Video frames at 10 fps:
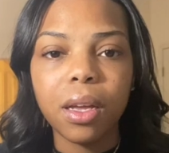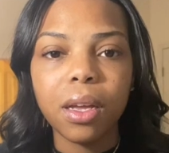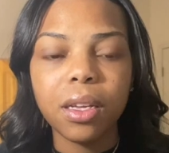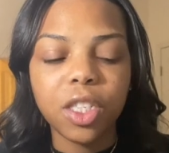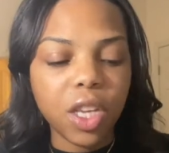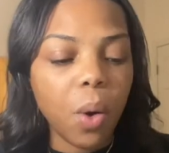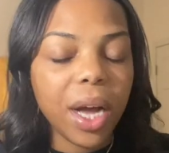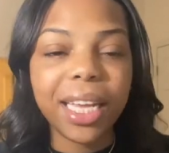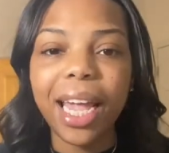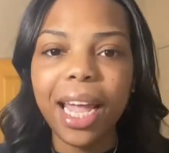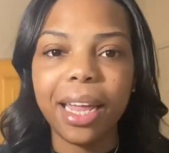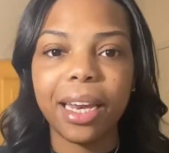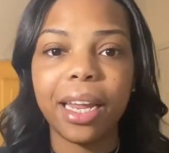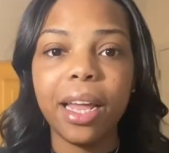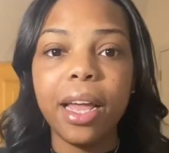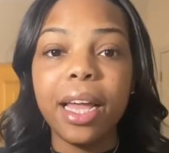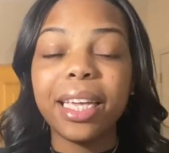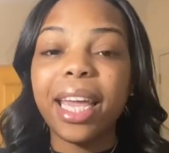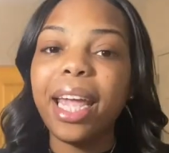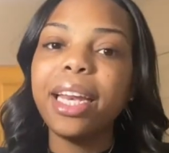So again,
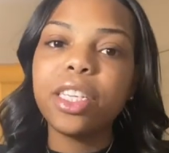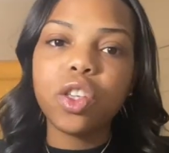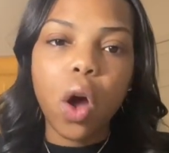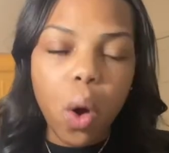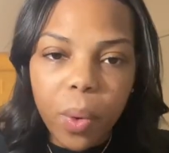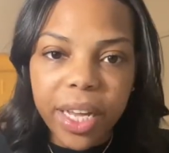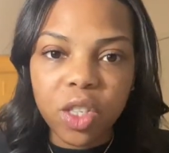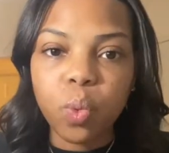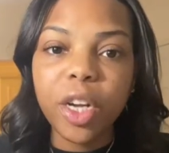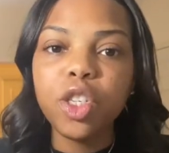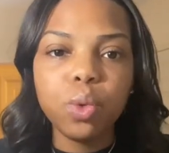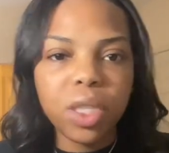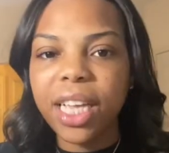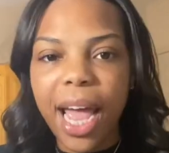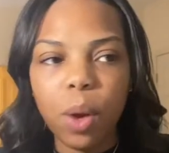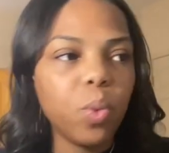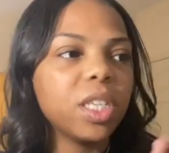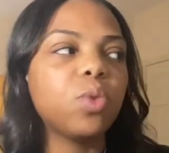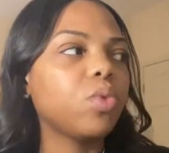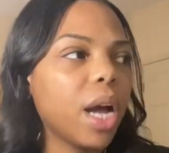Candace Owens, what you said
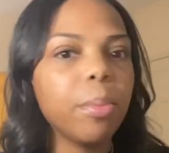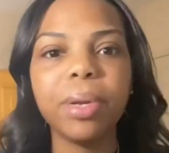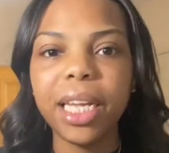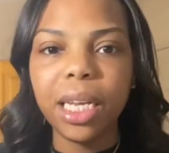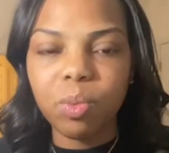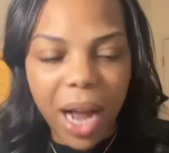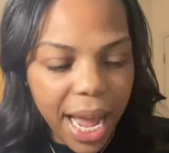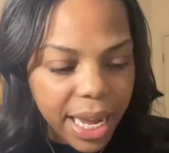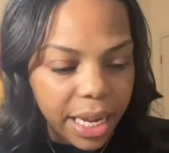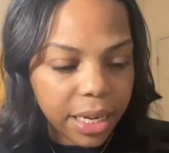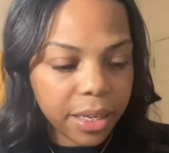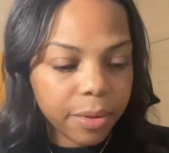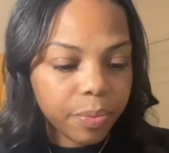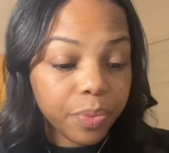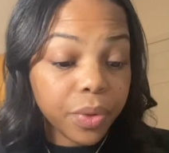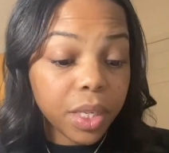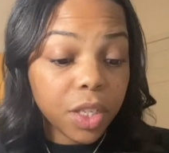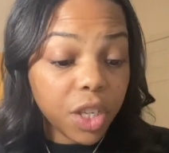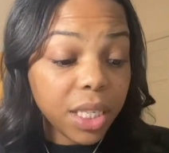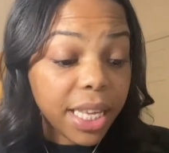was completely right.
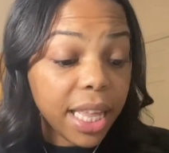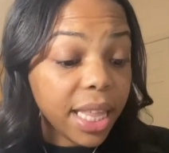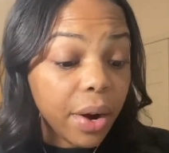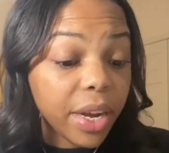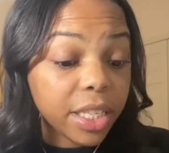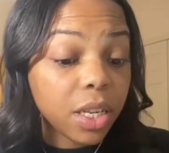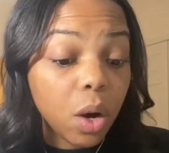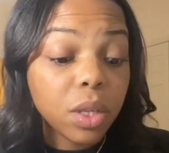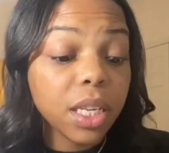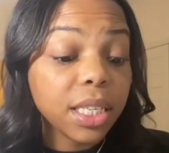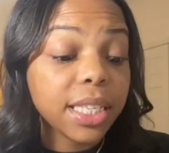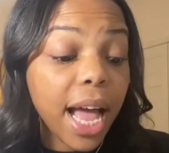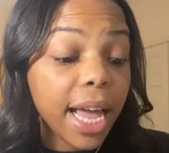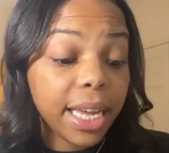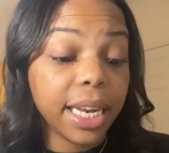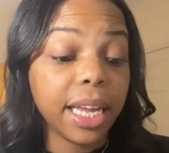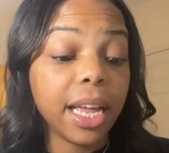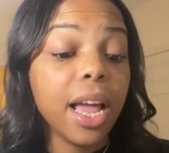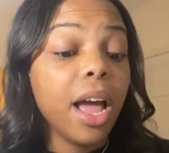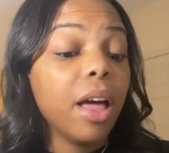She said, there is no society
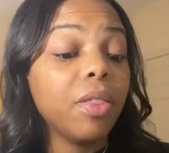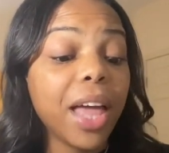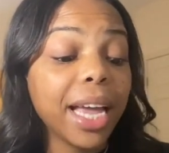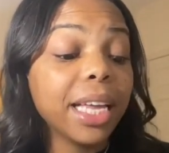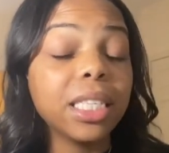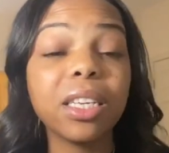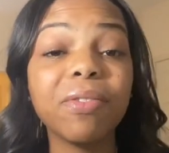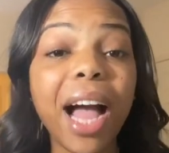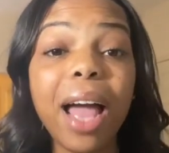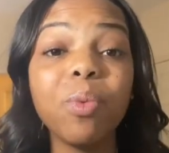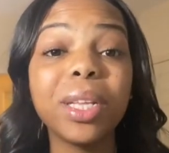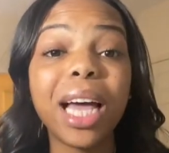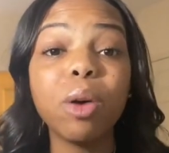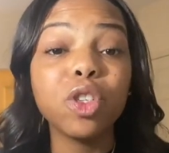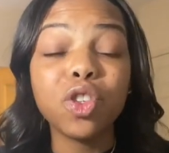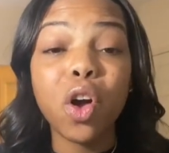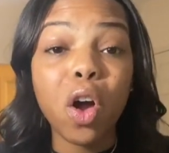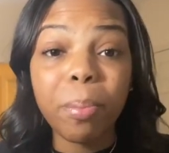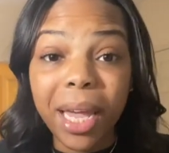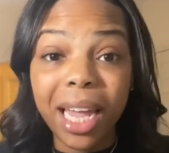that can survive without strong
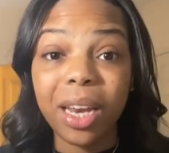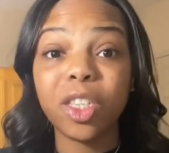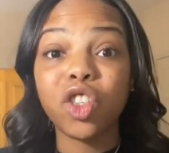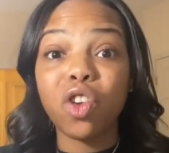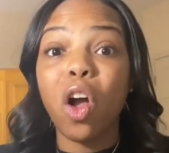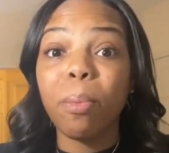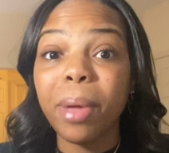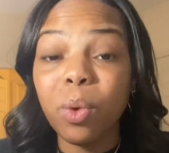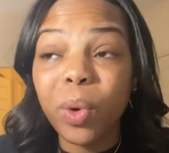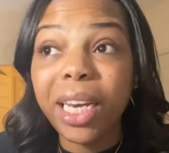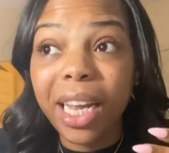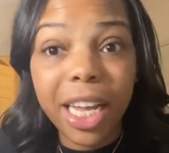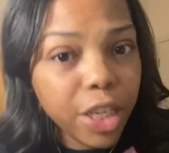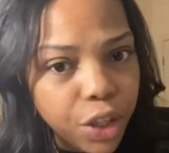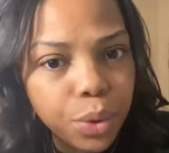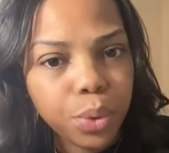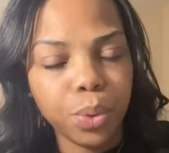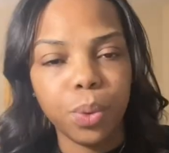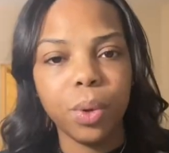men. Strong men, we need you.